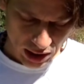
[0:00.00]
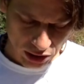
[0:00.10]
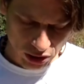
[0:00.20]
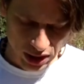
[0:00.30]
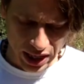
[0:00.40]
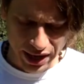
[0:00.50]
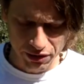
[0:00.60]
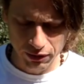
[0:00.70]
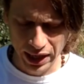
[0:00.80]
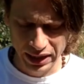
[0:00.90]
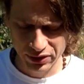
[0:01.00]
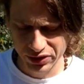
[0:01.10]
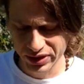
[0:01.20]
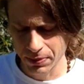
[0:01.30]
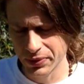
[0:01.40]
you can kind of like
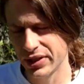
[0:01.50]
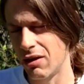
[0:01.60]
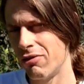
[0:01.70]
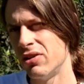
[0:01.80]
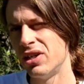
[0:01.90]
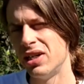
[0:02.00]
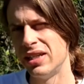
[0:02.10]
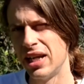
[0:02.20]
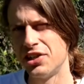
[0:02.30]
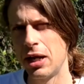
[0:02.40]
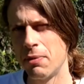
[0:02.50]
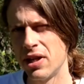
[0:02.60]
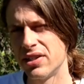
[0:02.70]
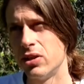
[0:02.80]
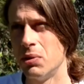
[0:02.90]
there's some stuff in there in that chapter
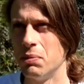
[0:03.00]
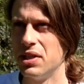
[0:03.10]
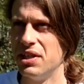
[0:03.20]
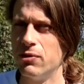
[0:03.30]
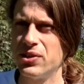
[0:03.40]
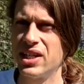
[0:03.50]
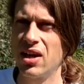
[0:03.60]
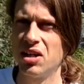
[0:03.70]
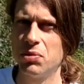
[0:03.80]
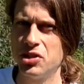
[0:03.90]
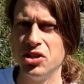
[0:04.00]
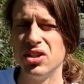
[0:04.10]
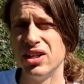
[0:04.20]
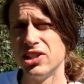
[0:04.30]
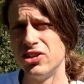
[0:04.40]
that's a little bit medieval sounding but you
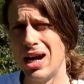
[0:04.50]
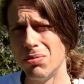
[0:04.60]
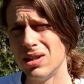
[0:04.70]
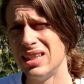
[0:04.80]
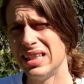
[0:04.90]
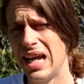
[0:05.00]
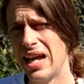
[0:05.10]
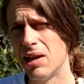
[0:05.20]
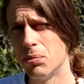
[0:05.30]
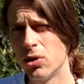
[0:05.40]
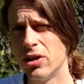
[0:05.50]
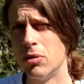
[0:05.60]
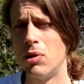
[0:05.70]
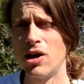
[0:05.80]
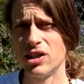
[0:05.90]
can extrapolate that and put it in a
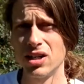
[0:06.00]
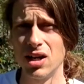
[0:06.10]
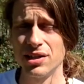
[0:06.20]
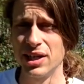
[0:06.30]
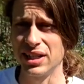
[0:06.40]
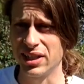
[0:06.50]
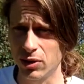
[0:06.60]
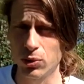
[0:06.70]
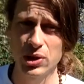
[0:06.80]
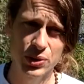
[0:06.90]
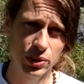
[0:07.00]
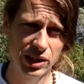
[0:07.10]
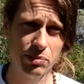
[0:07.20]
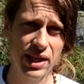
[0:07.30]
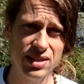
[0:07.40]
modern context and it works really
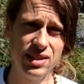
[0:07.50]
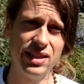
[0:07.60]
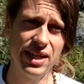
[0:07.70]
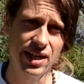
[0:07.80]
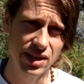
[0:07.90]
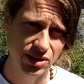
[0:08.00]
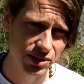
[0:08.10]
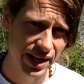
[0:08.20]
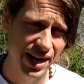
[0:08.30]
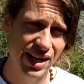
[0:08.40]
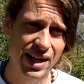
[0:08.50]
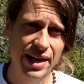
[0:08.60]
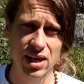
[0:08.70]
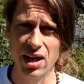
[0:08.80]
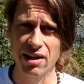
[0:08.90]
amazingly and i do that
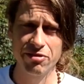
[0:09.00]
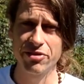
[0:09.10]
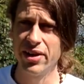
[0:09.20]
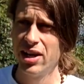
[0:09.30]
and a lot of